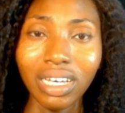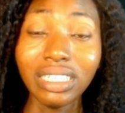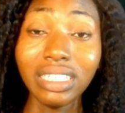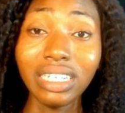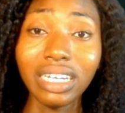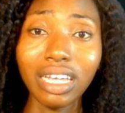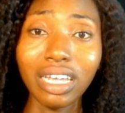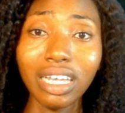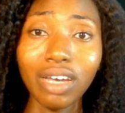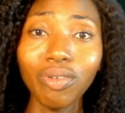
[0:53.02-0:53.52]

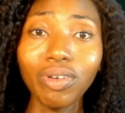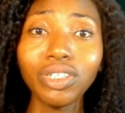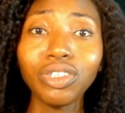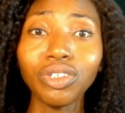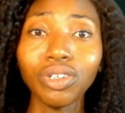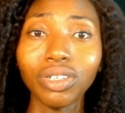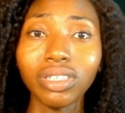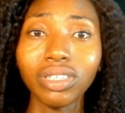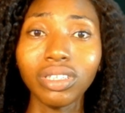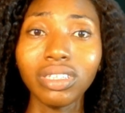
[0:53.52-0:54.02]

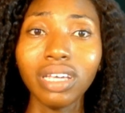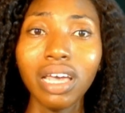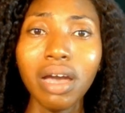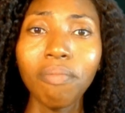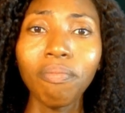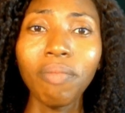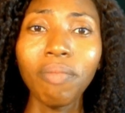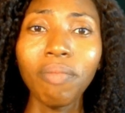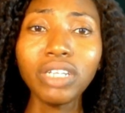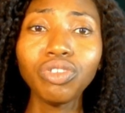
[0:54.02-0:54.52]
Declaration
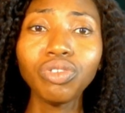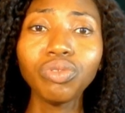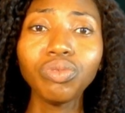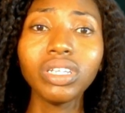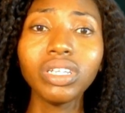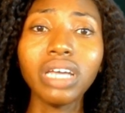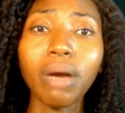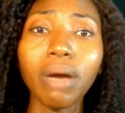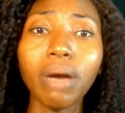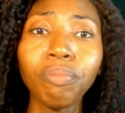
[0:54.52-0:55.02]
My
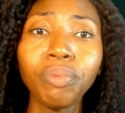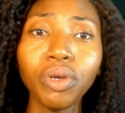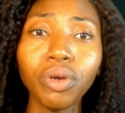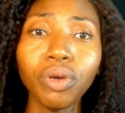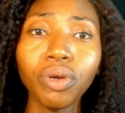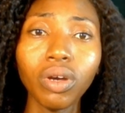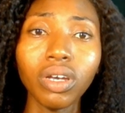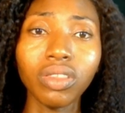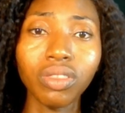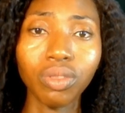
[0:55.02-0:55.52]
children are
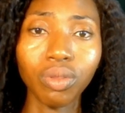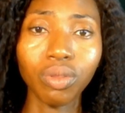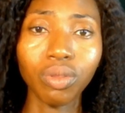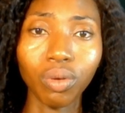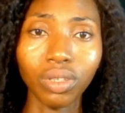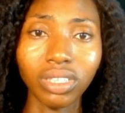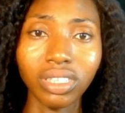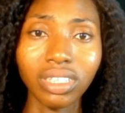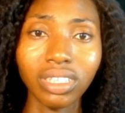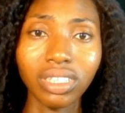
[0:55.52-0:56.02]
pure in
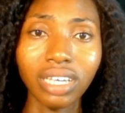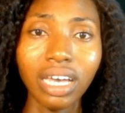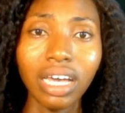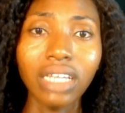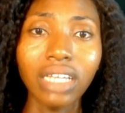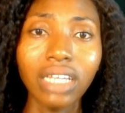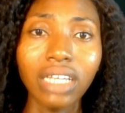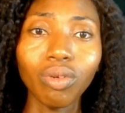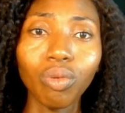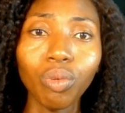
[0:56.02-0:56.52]
thought.
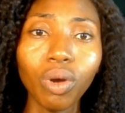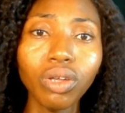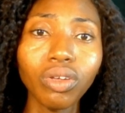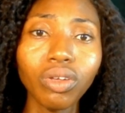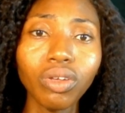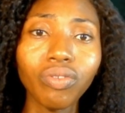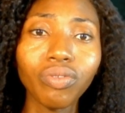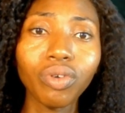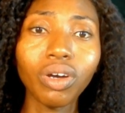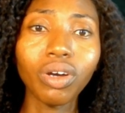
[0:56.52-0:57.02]
The word
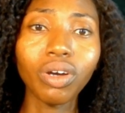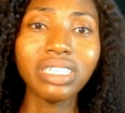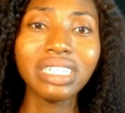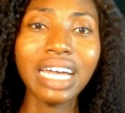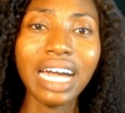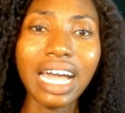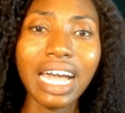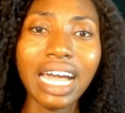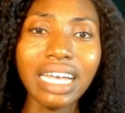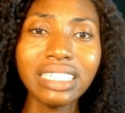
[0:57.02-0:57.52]
of God
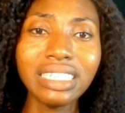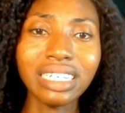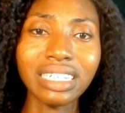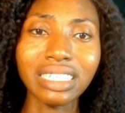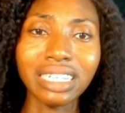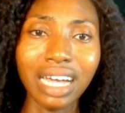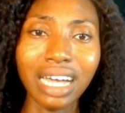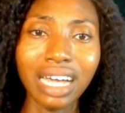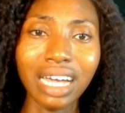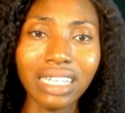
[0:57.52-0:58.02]
guides
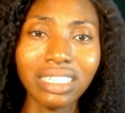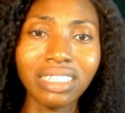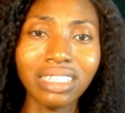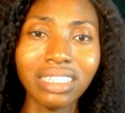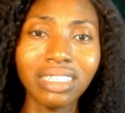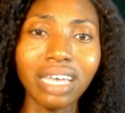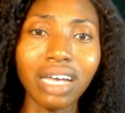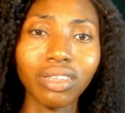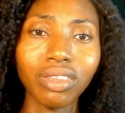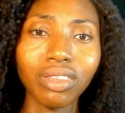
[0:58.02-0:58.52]
and guards
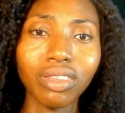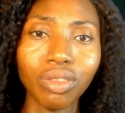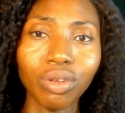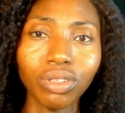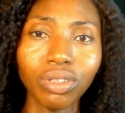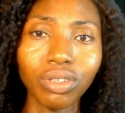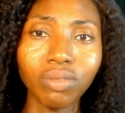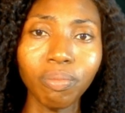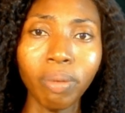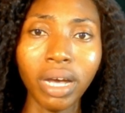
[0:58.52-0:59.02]
their
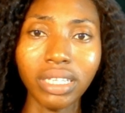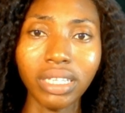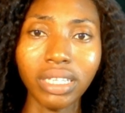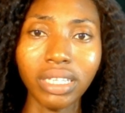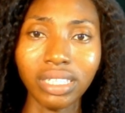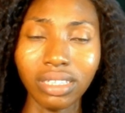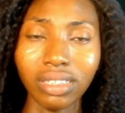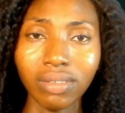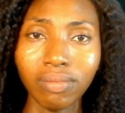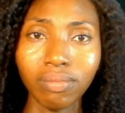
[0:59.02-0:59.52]
thought
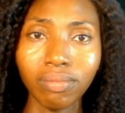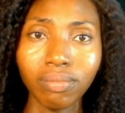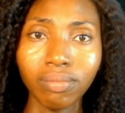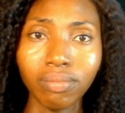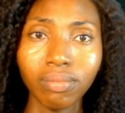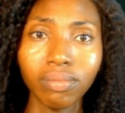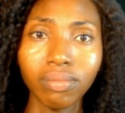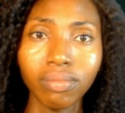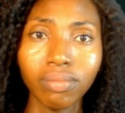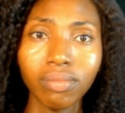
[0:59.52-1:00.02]
pattern.
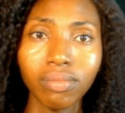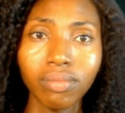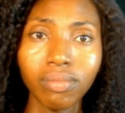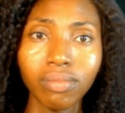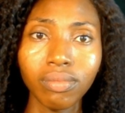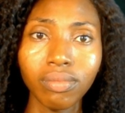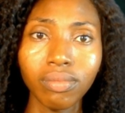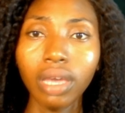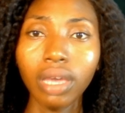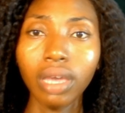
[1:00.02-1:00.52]

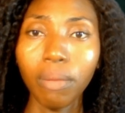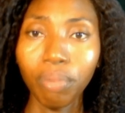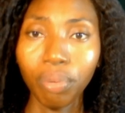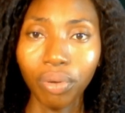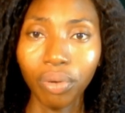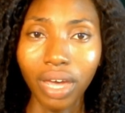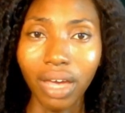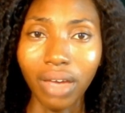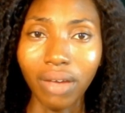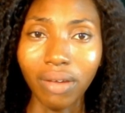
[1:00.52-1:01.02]

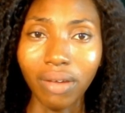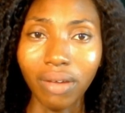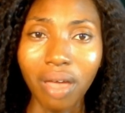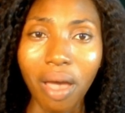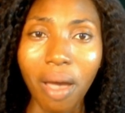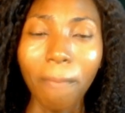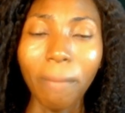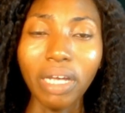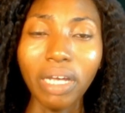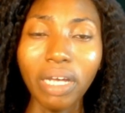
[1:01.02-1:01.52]
Prayer
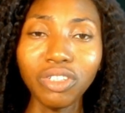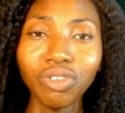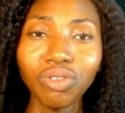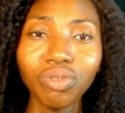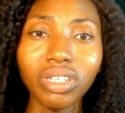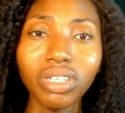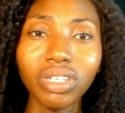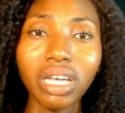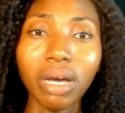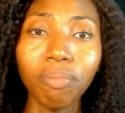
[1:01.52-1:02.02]
my
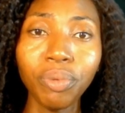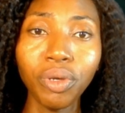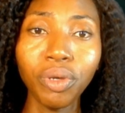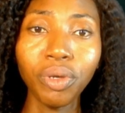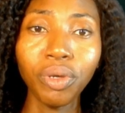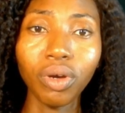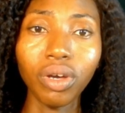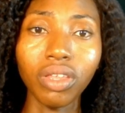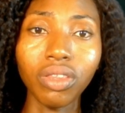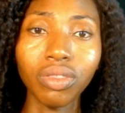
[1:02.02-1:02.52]
children are
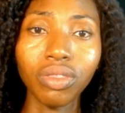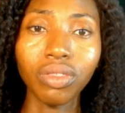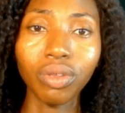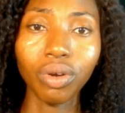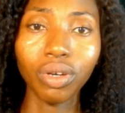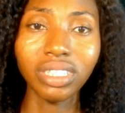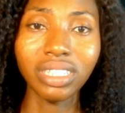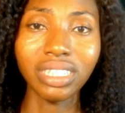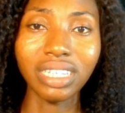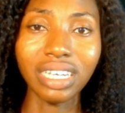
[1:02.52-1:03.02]
pure in
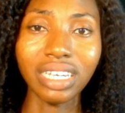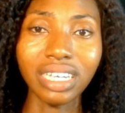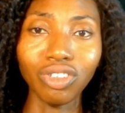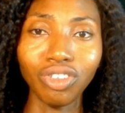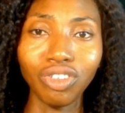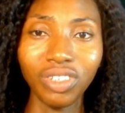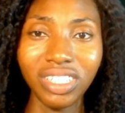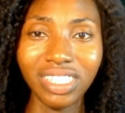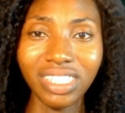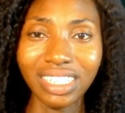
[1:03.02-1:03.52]
thoughts in
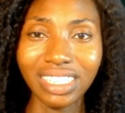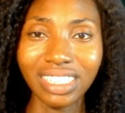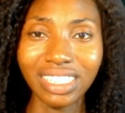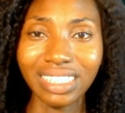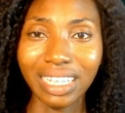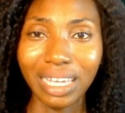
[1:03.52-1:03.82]
Jesus'